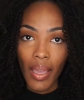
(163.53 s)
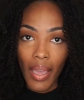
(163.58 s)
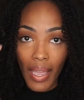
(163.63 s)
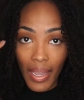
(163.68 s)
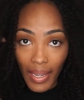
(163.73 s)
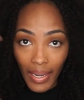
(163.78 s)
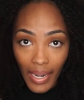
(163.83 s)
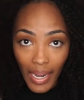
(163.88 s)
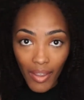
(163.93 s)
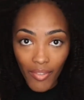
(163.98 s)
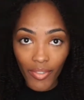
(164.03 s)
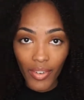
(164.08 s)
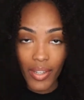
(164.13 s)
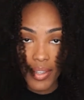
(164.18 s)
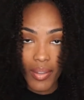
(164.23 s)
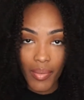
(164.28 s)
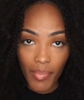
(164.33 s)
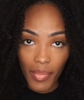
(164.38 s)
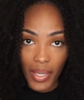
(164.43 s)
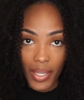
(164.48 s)
I can have it in
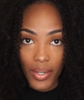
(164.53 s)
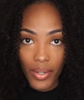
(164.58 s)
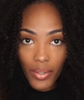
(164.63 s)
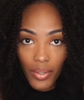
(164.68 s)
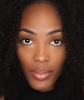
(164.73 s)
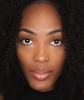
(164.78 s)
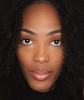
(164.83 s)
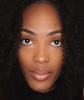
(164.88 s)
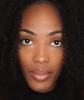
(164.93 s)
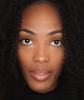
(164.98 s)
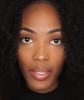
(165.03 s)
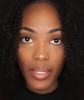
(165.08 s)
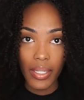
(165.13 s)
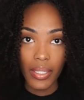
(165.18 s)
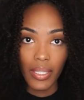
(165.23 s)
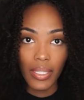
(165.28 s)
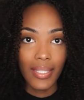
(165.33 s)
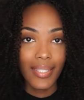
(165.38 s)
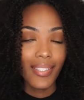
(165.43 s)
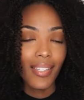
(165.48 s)
the middle, in the